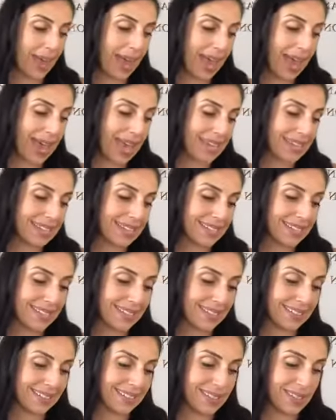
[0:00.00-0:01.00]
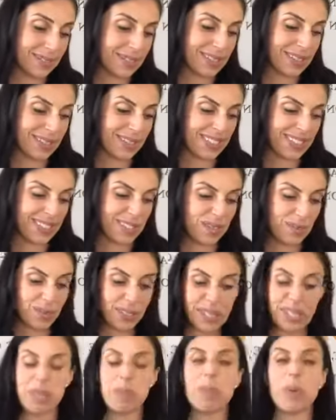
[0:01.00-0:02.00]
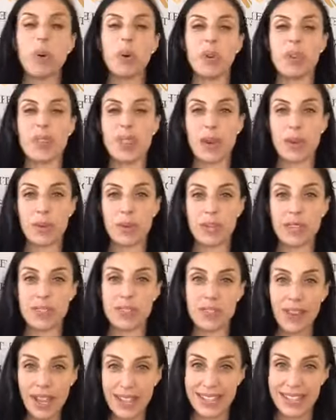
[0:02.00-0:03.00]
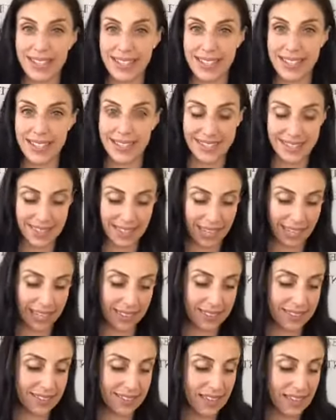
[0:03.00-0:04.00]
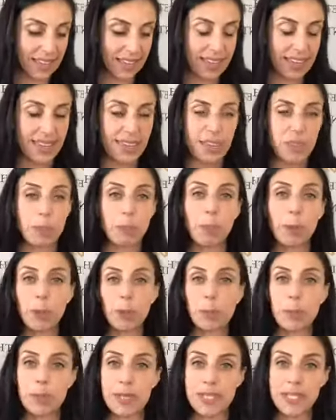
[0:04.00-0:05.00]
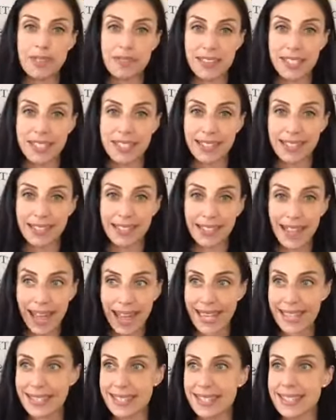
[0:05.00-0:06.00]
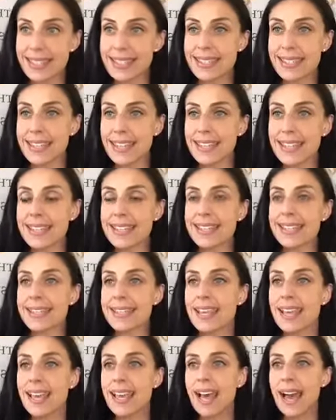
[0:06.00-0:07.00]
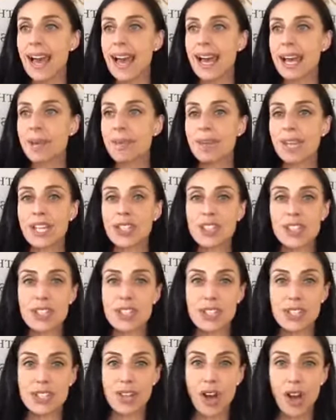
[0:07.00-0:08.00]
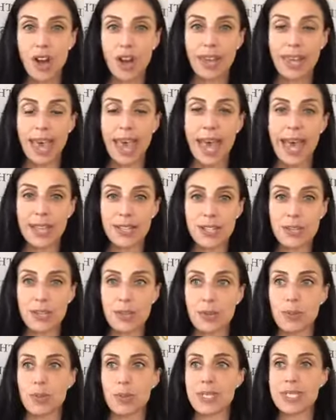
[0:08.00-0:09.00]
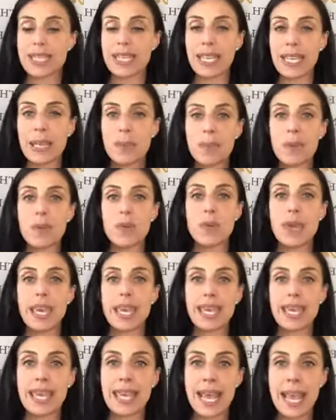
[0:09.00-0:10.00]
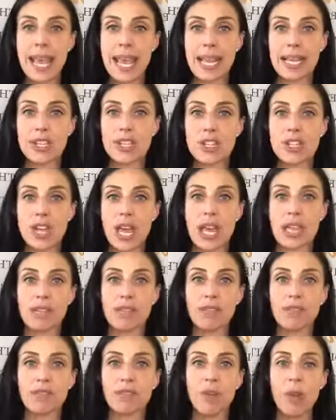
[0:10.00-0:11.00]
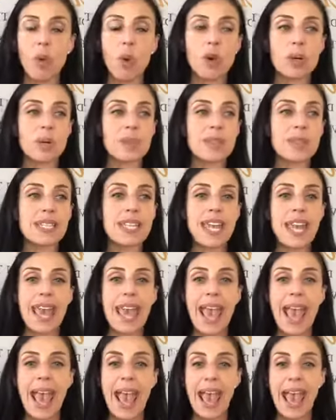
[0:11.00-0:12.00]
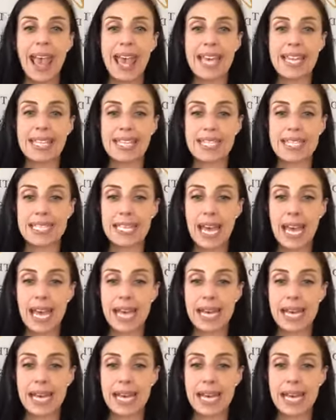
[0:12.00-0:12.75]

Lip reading: It's really important that we address these things. The purpose of these classes is not just to talk at you, but to keep you engaged and informed and